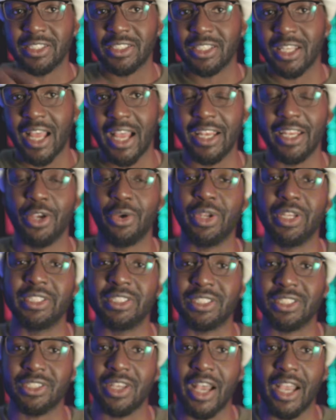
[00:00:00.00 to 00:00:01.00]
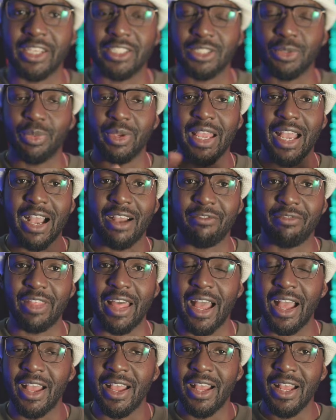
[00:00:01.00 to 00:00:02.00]
slightly on its side. So we have
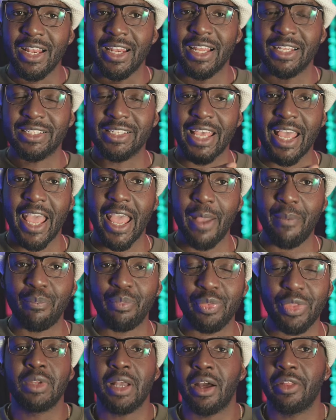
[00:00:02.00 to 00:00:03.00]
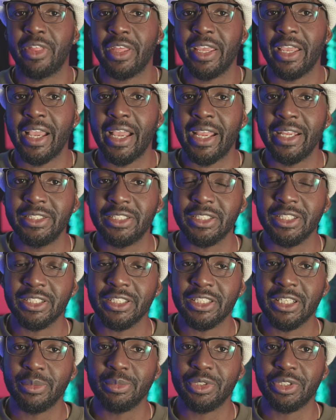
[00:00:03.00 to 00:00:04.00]
that letter M. Now the ancient
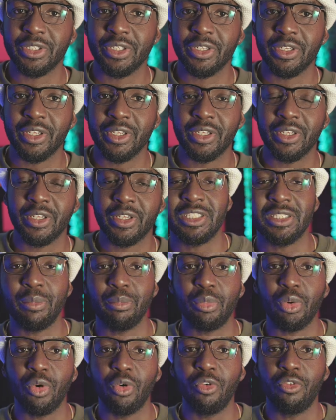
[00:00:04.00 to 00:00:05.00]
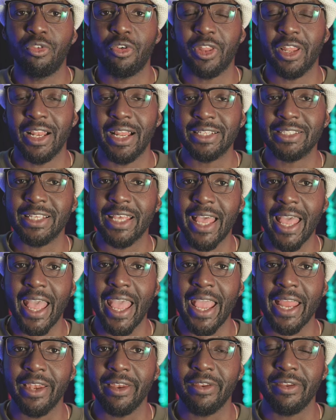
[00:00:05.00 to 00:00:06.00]
Egyptian symbol for the letter
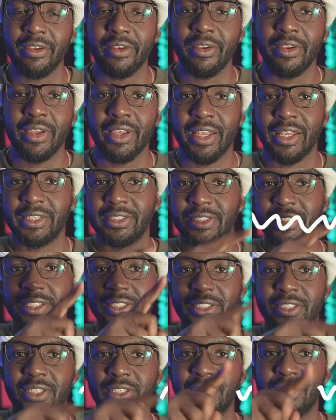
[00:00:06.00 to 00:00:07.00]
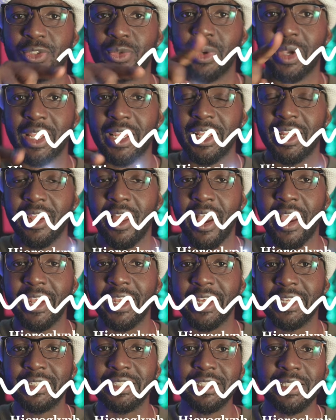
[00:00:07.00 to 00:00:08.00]
N is this squiggly line
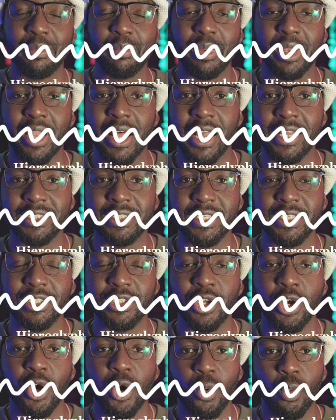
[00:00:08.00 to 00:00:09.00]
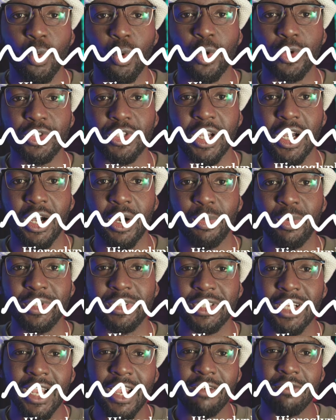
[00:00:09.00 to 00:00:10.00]
that symbolizes water,
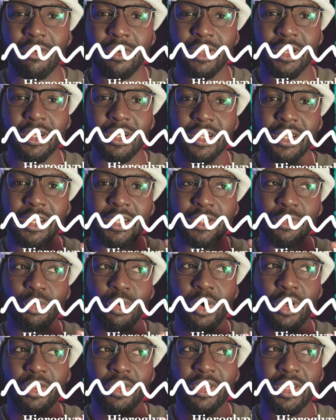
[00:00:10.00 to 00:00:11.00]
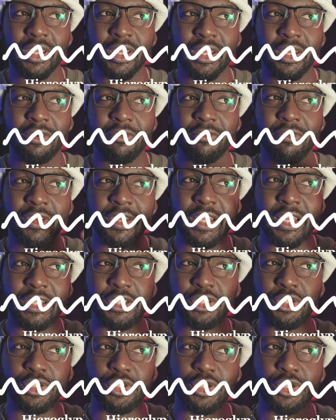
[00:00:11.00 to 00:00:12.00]
which ironically is what the
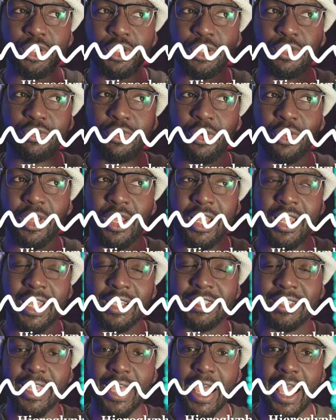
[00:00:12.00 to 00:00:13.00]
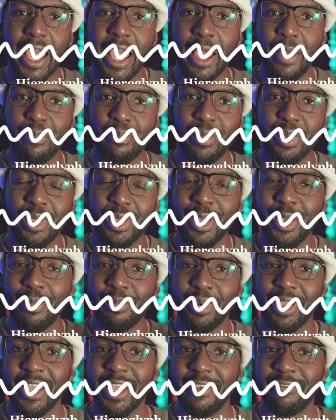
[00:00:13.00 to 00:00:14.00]
Phoenicians used for their letter M.
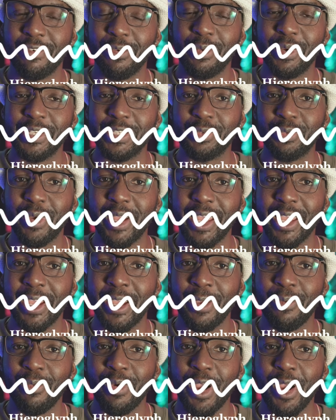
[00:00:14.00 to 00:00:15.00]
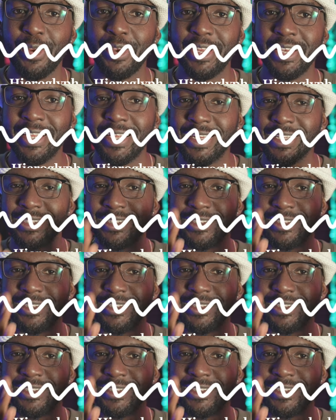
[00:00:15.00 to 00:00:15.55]
But either which way, we only need a